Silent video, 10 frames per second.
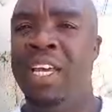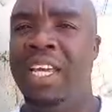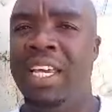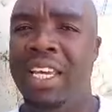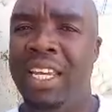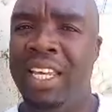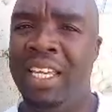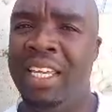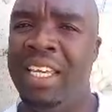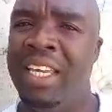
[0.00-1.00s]
uh,
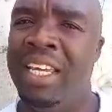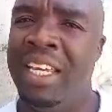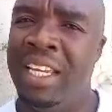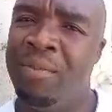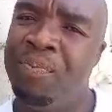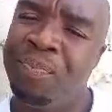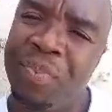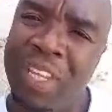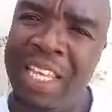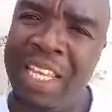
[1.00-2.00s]
uh
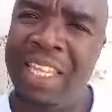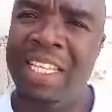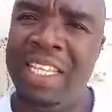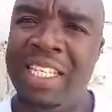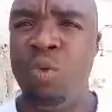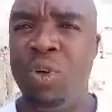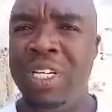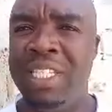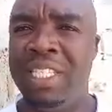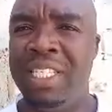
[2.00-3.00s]
uh, this guy who
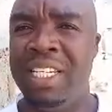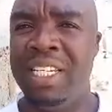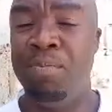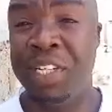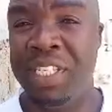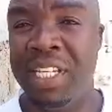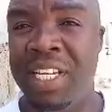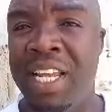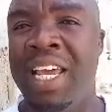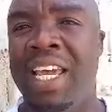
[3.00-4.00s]
is in prison,
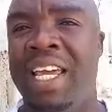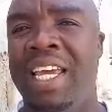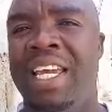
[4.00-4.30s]
uh, uh,